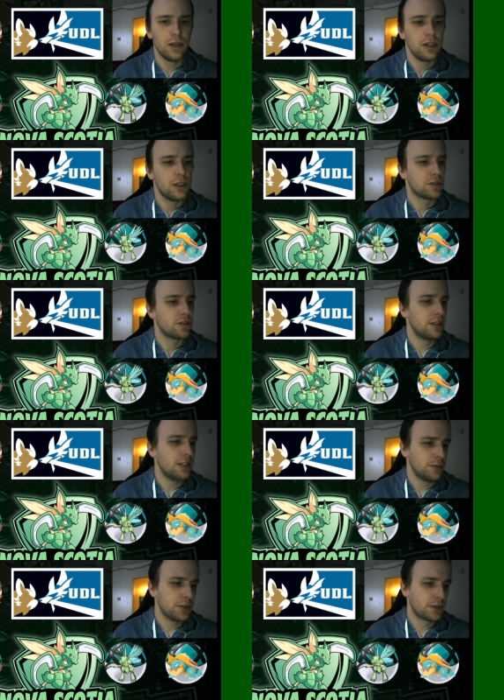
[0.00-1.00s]
So the
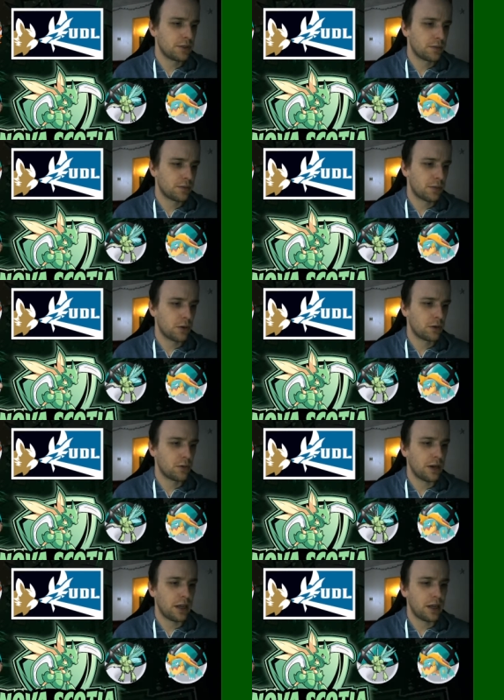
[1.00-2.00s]
next
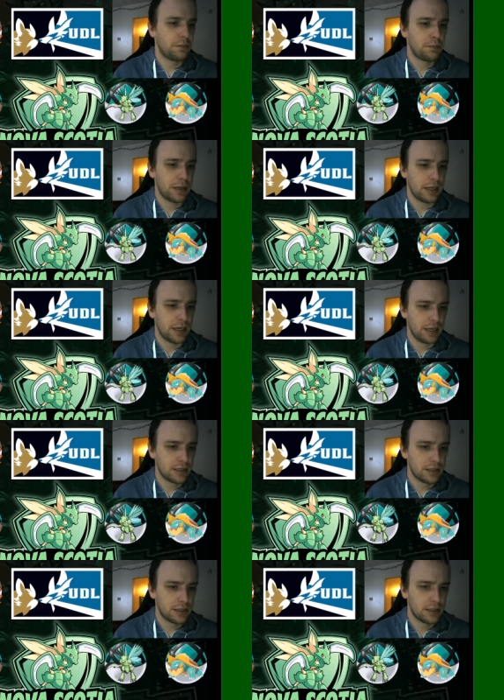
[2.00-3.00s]
Pokemon I
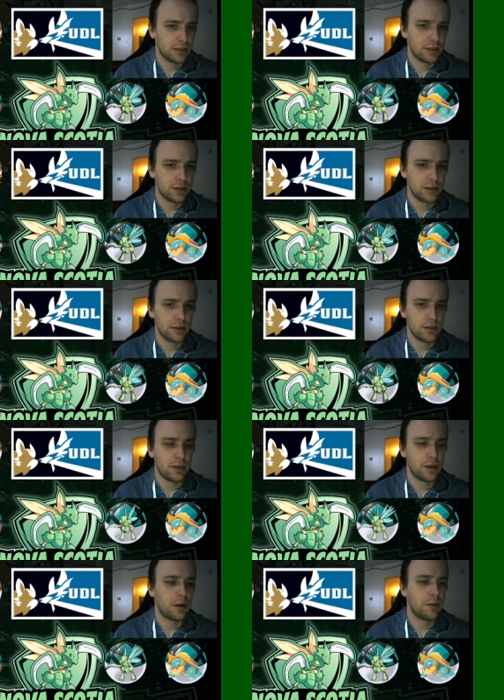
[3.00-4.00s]
picked,
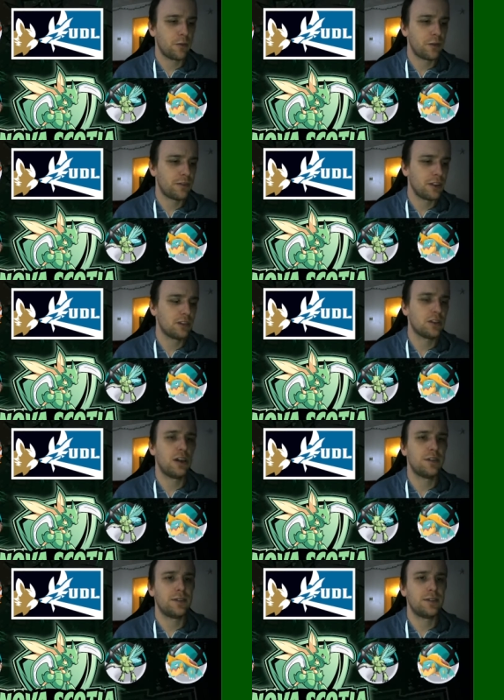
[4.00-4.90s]
we'll finish off